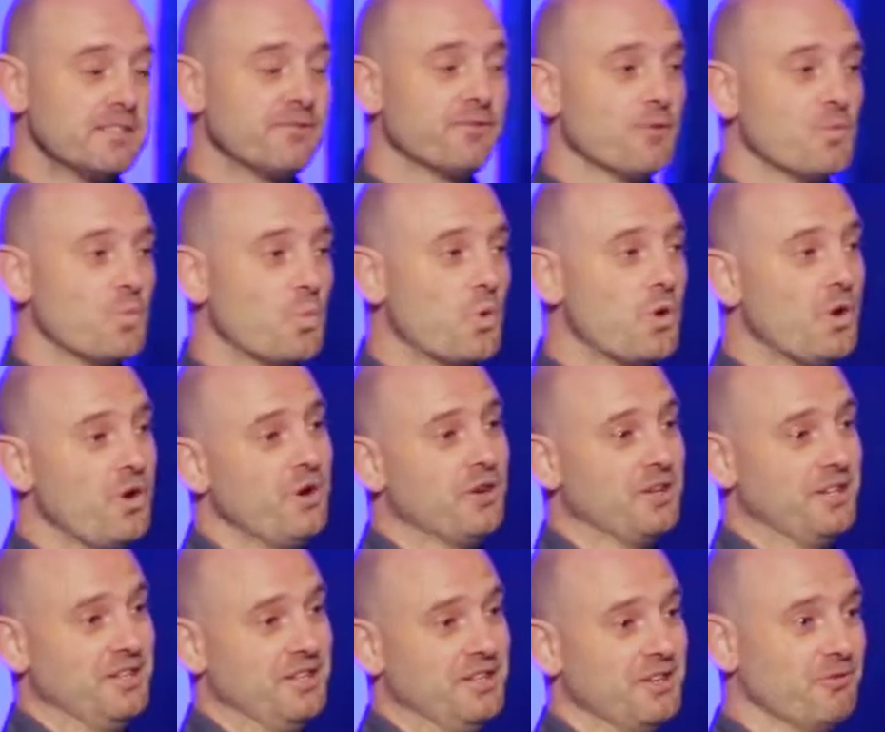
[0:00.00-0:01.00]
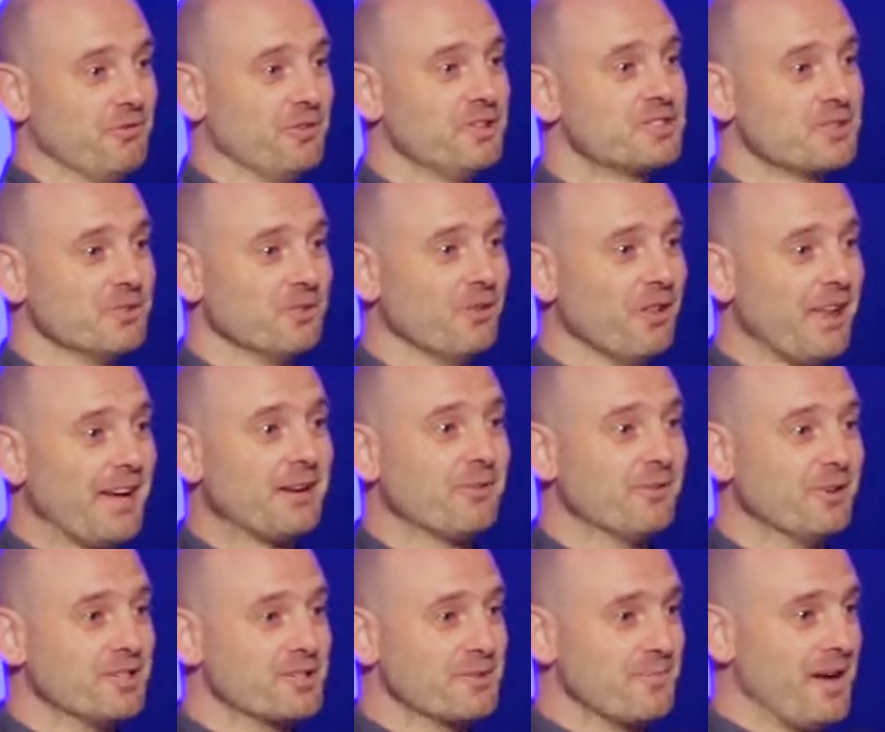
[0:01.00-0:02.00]
different word in the original
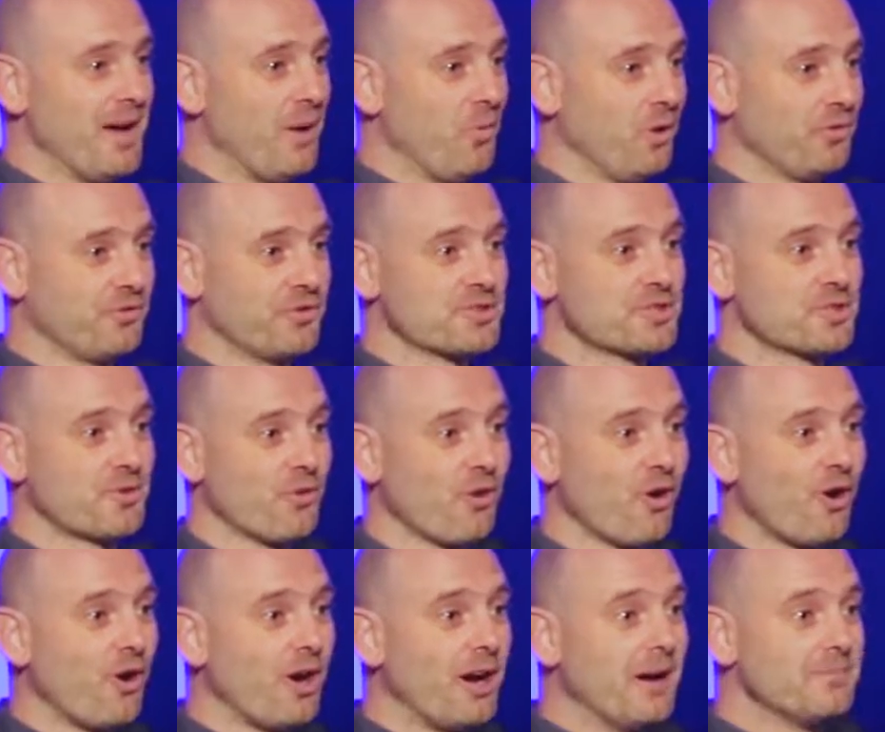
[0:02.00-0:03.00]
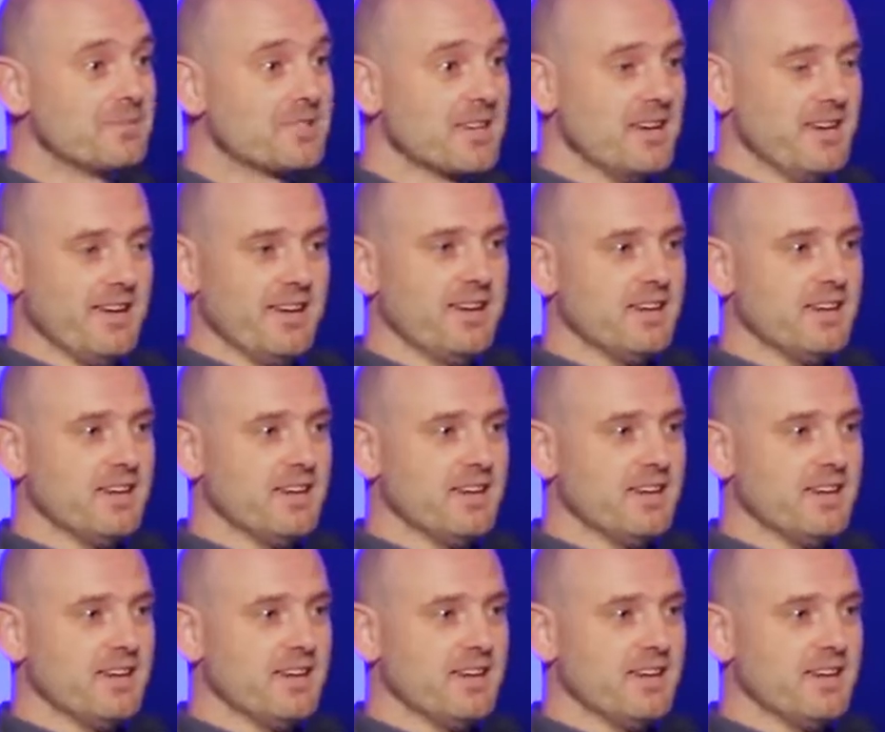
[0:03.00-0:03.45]
language about what describes